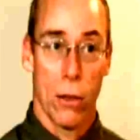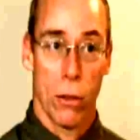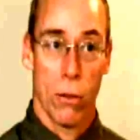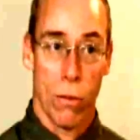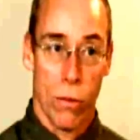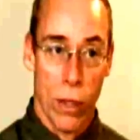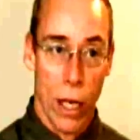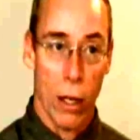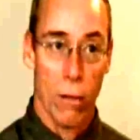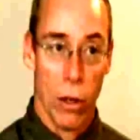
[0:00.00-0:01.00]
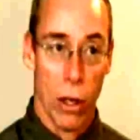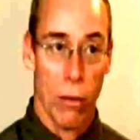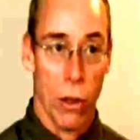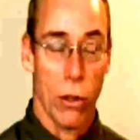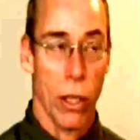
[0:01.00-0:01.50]
So it's very,
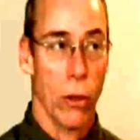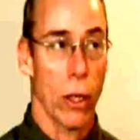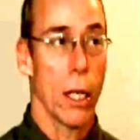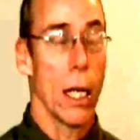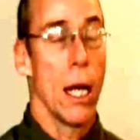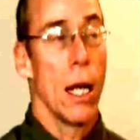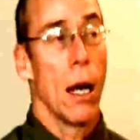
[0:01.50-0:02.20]
very, very secret.